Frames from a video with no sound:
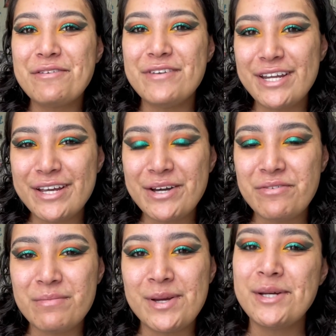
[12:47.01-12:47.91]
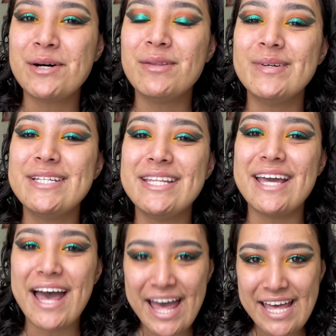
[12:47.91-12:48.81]
video if you made it all the way to the
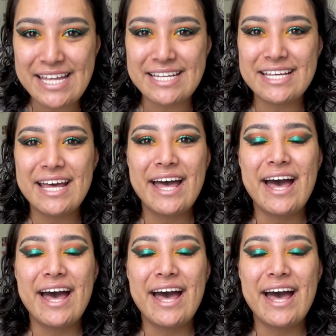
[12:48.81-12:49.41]
end.